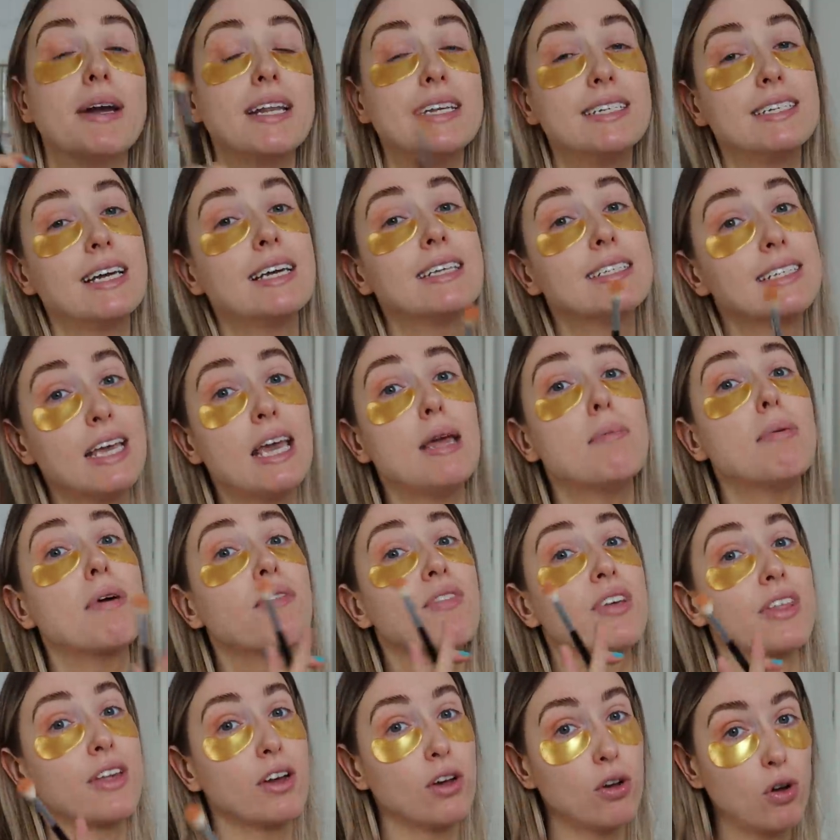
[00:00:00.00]
but it does keep
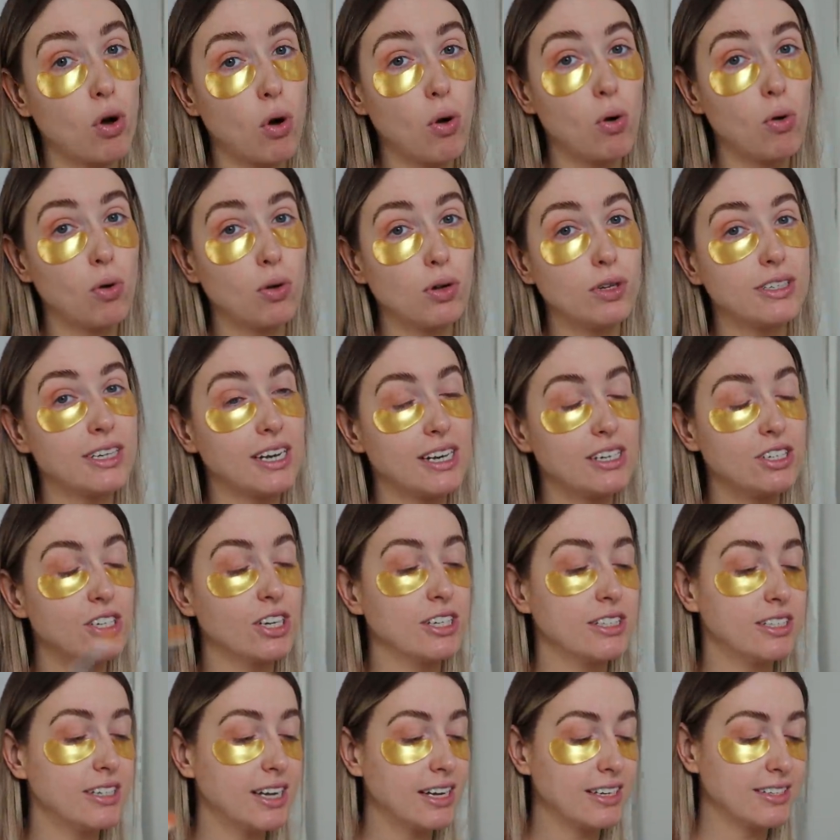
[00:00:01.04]
everything cold. It
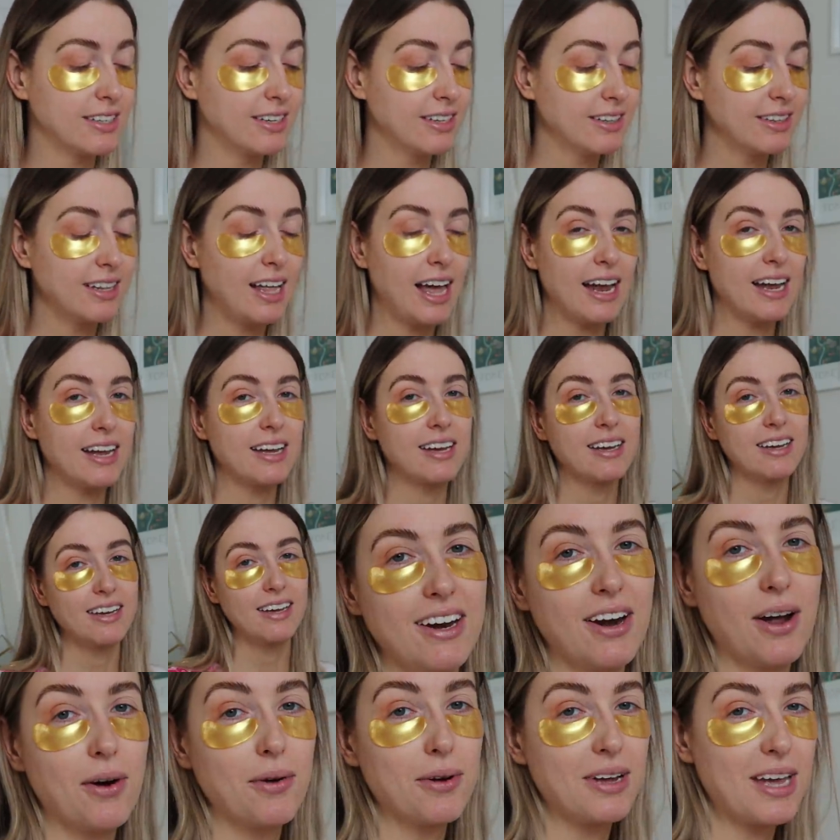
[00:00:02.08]
just doesn't like,
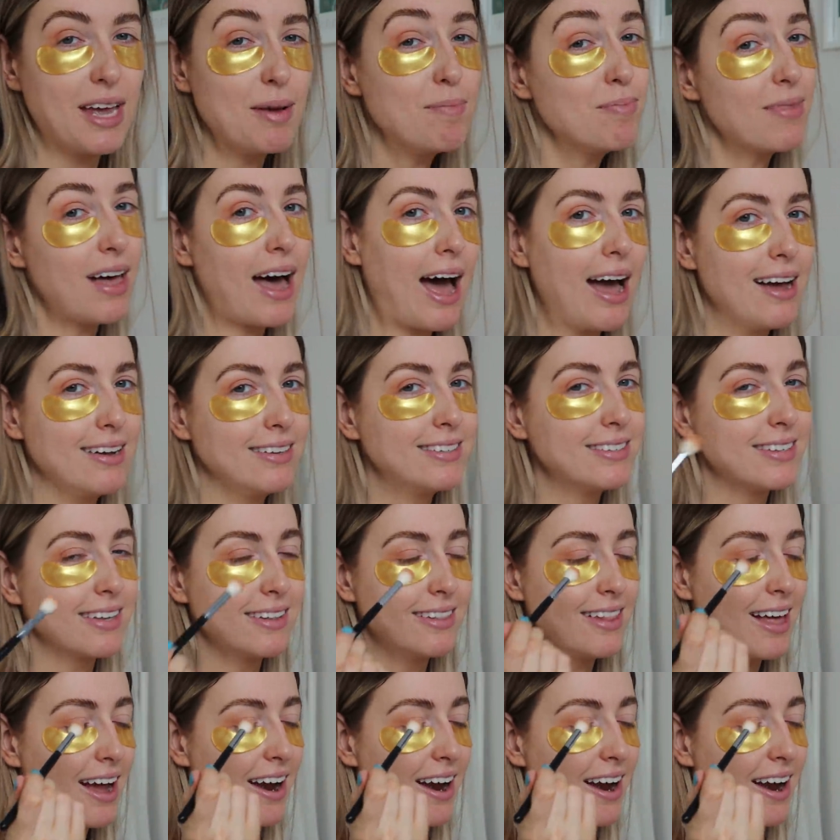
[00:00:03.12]
you know, keep the ice in